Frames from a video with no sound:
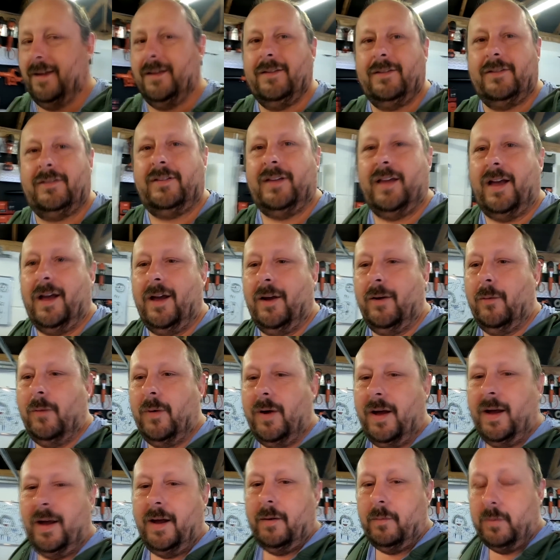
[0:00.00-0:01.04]

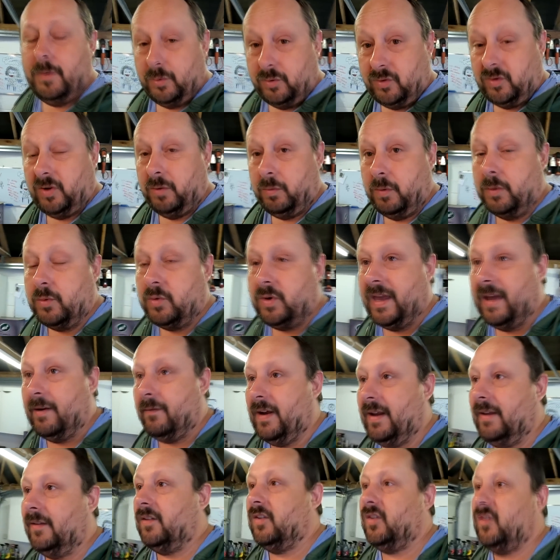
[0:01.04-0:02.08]
So we'll get
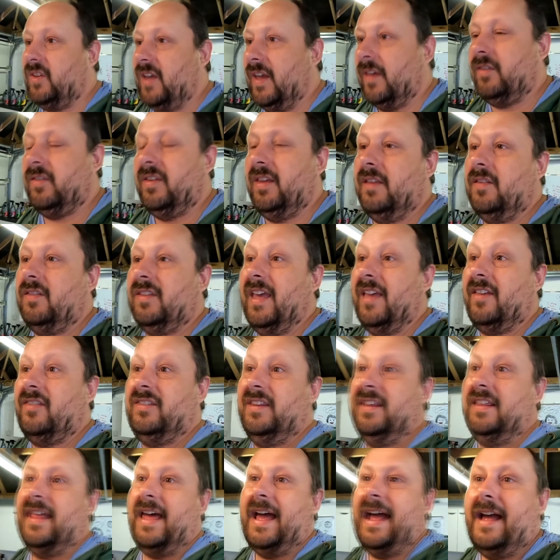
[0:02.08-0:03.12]
round to
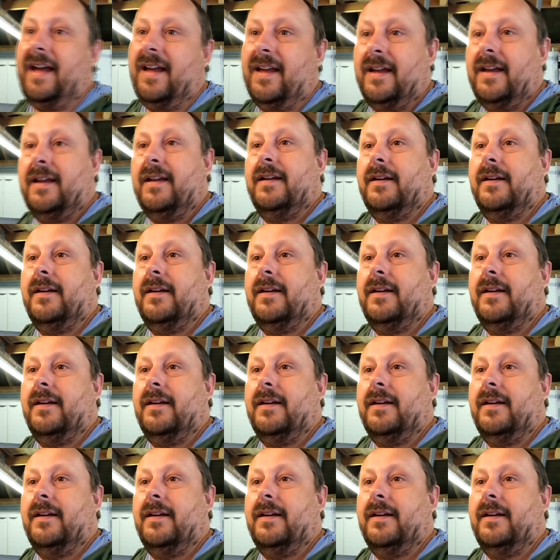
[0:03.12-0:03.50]
testing that.